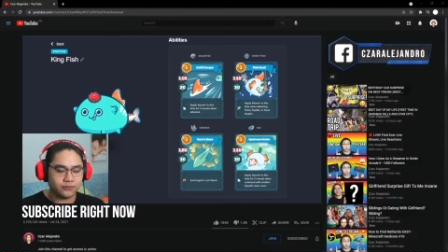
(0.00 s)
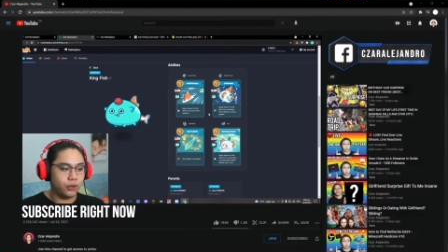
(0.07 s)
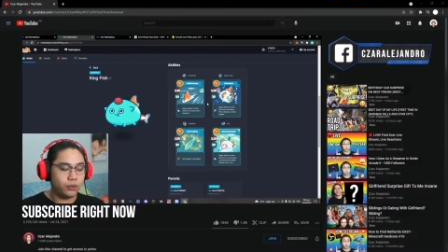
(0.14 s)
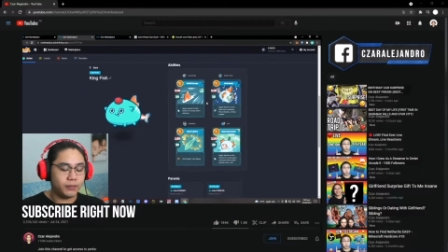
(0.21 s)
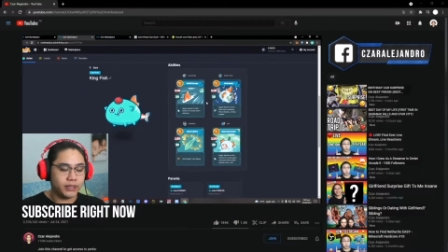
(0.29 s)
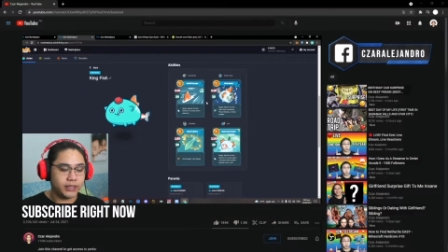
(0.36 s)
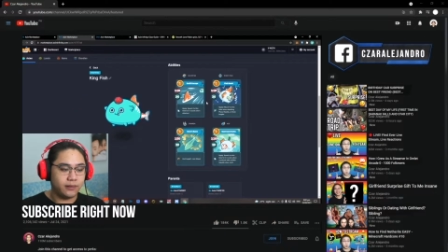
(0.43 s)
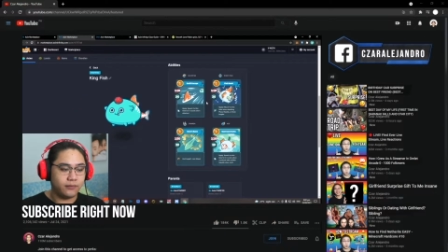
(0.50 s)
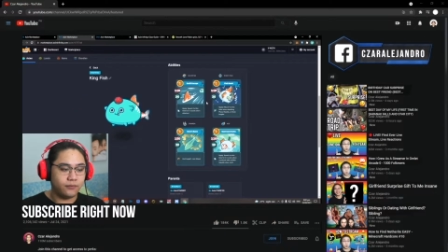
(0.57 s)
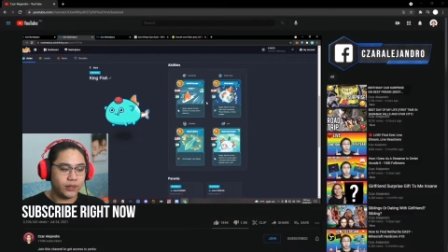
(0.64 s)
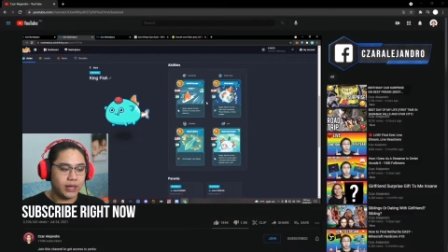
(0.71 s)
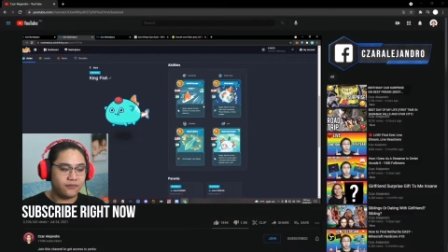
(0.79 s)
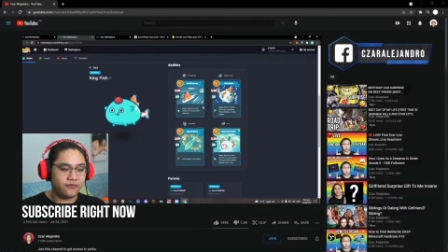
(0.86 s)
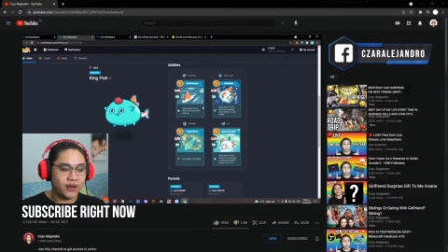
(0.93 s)
Normally when
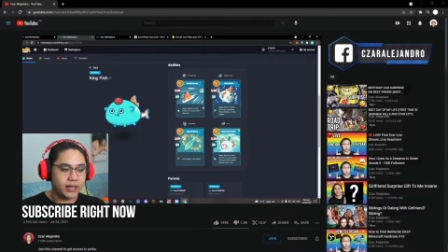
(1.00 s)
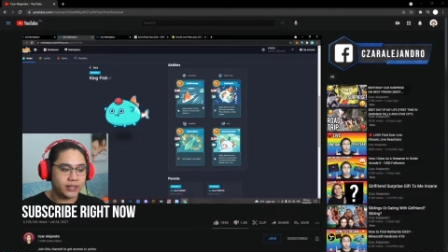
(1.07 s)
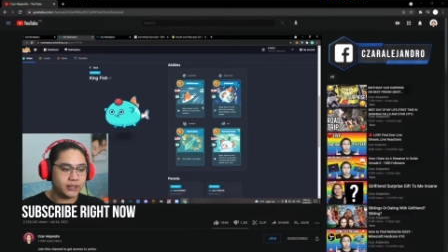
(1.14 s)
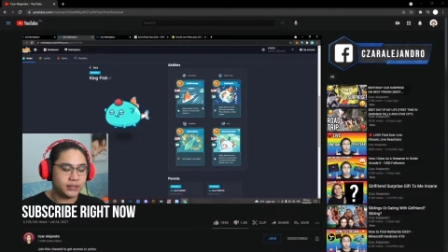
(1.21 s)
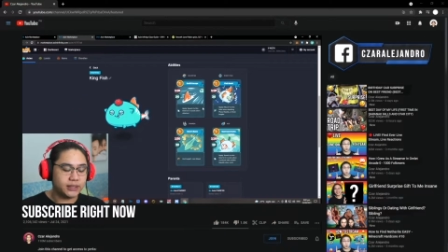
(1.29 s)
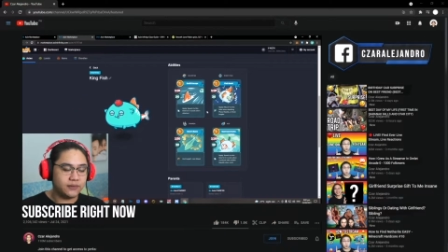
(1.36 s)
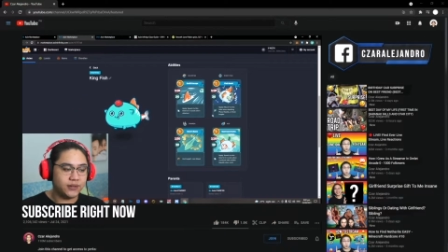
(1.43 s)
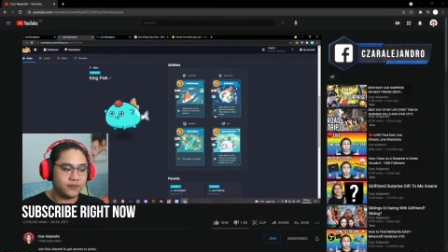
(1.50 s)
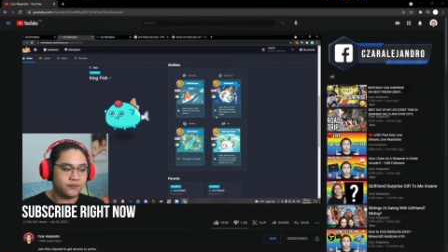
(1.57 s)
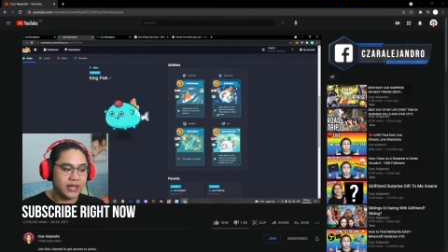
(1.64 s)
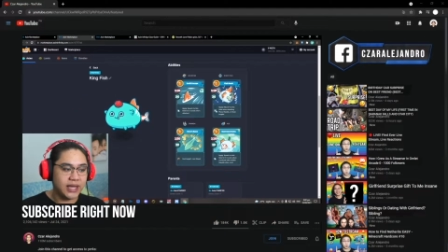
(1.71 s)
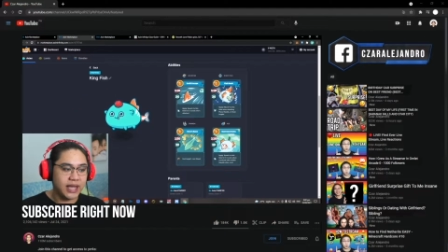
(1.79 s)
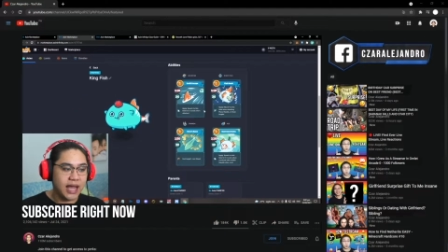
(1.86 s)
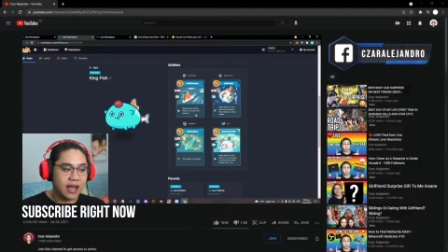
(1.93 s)
I fight, even if
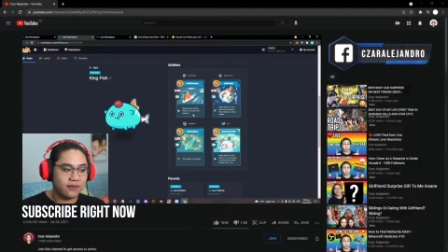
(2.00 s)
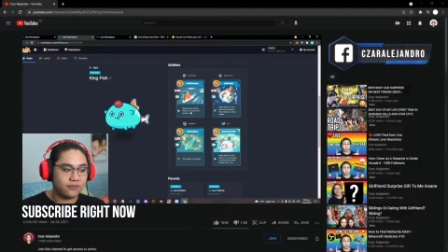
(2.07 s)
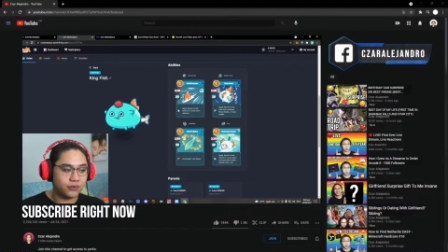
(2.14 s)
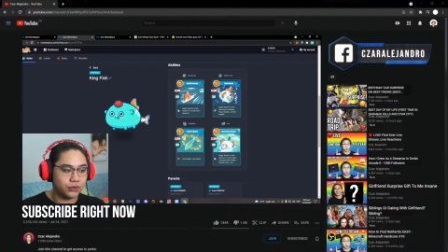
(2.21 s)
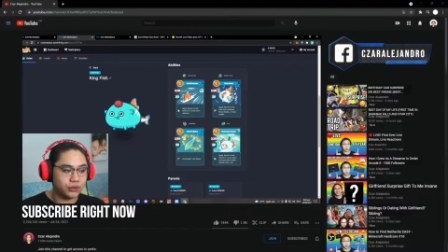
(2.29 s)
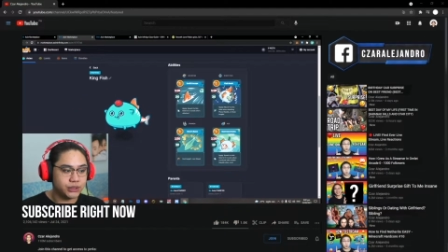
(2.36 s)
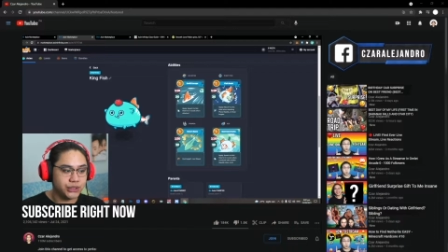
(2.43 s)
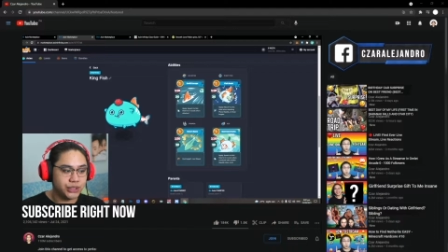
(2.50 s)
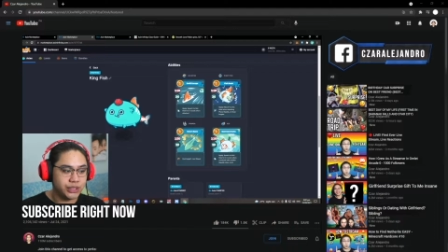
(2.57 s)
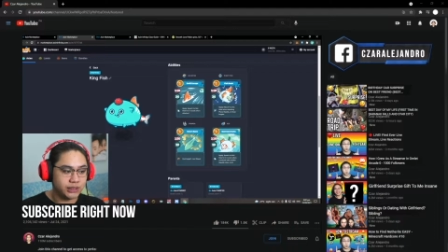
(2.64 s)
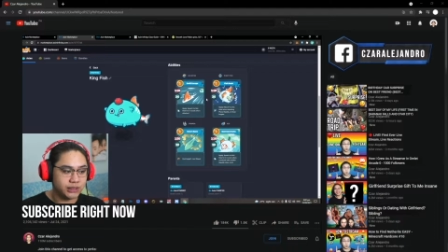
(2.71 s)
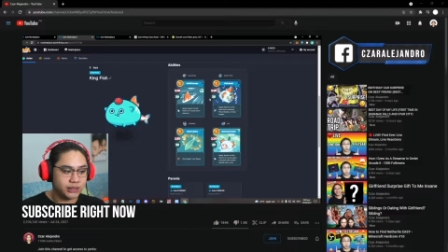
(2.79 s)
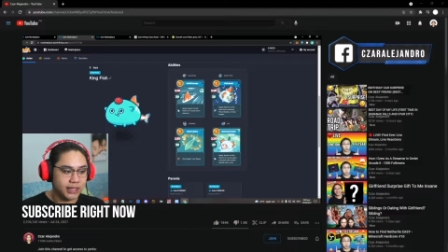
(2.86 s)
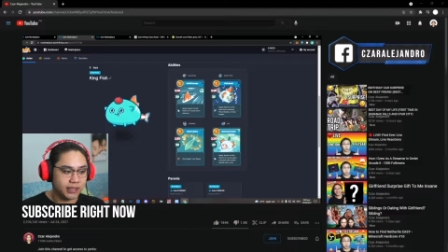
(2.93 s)
they have good
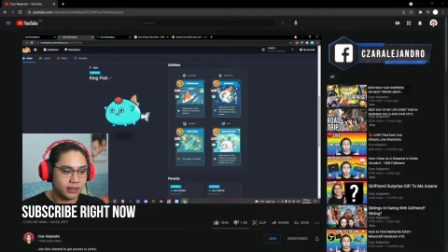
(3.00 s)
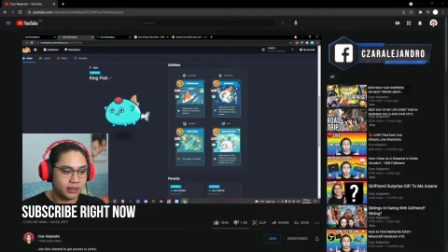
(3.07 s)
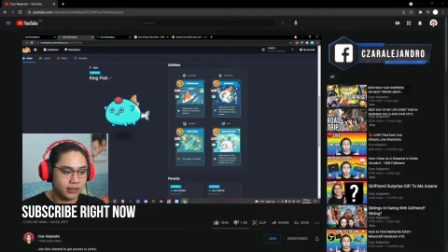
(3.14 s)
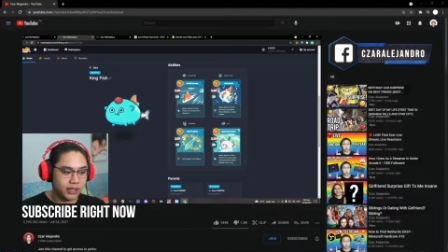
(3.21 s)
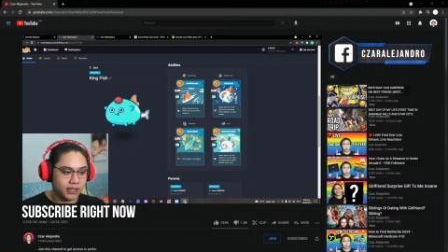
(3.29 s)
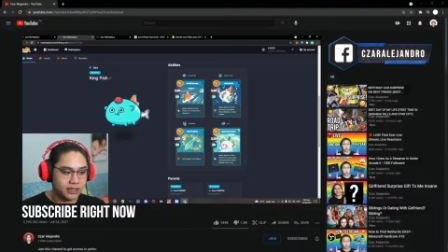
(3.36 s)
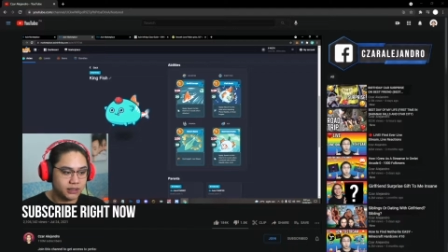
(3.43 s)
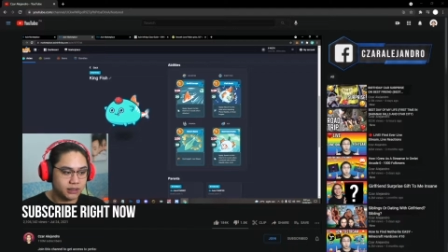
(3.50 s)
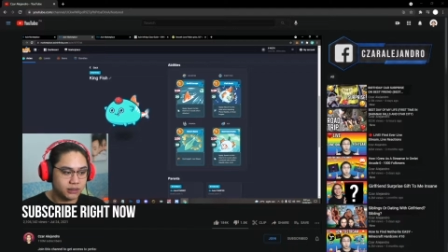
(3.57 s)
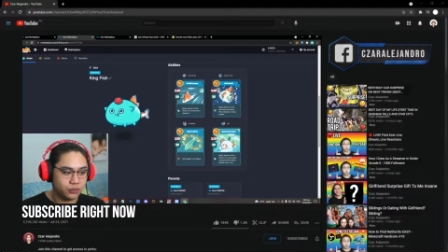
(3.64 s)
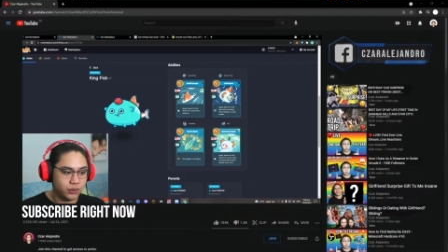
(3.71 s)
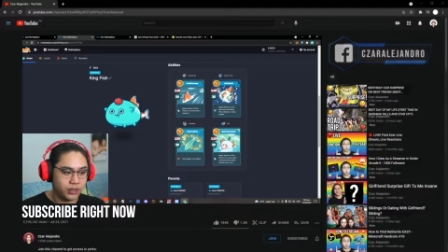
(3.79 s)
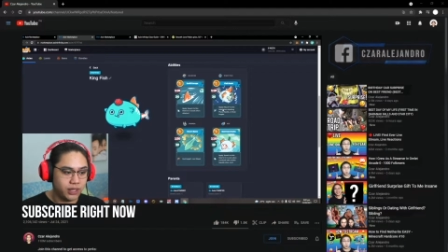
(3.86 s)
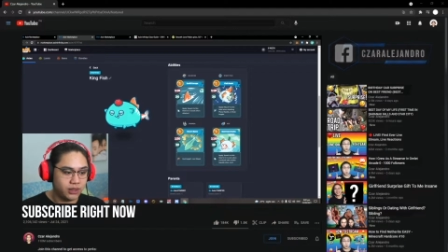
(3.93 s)
shields like this
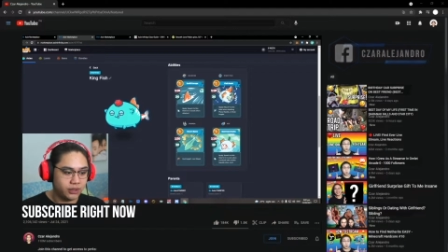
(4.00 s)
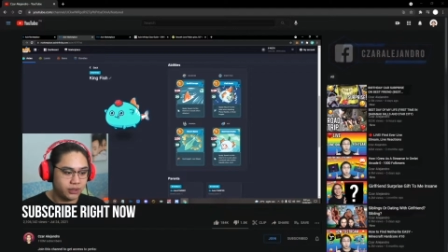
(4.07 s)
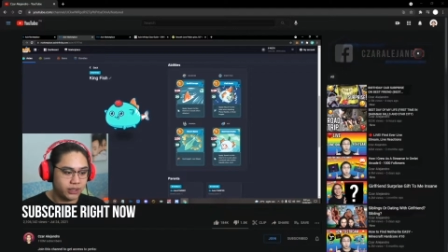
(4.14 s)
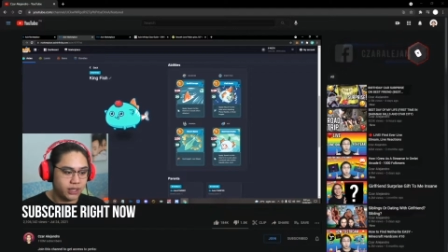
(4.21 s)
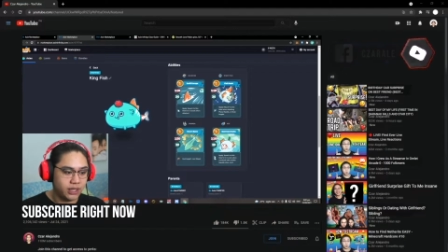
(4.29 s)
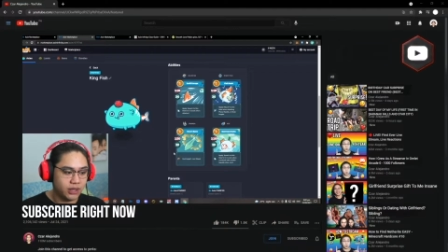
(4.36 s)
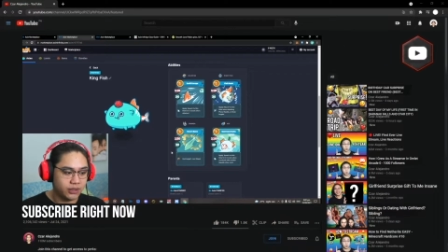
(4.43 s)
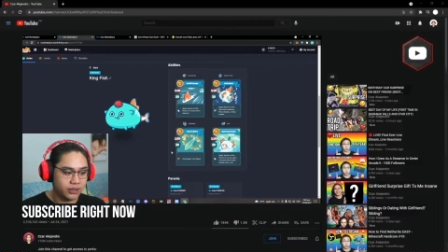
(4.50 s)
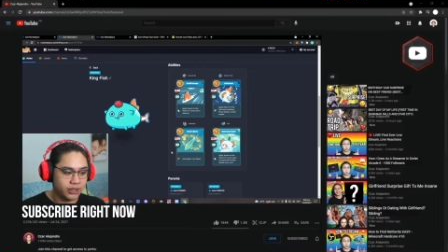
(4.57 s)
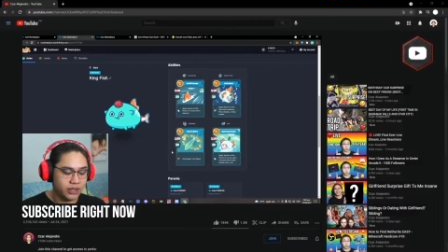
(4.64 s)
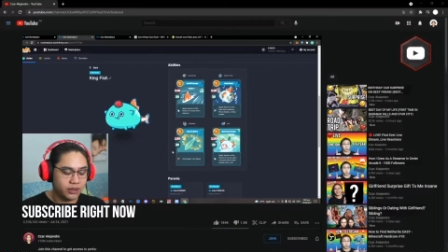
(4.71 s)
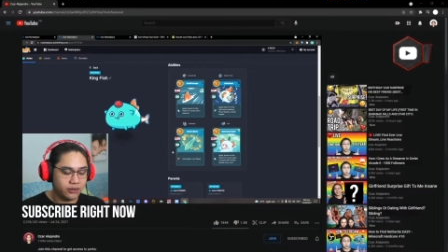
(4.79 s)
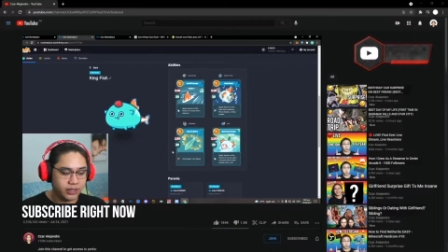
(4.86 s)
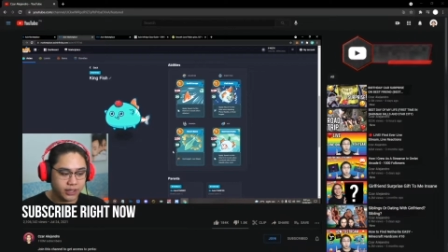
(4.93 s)
20 30 30
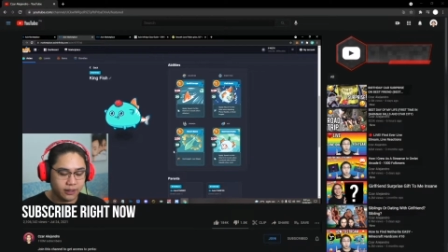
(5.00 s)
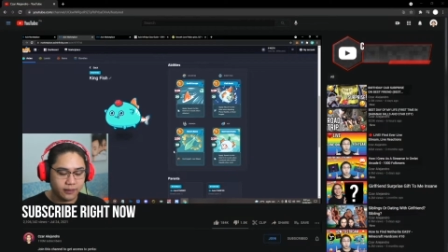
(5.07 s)
30,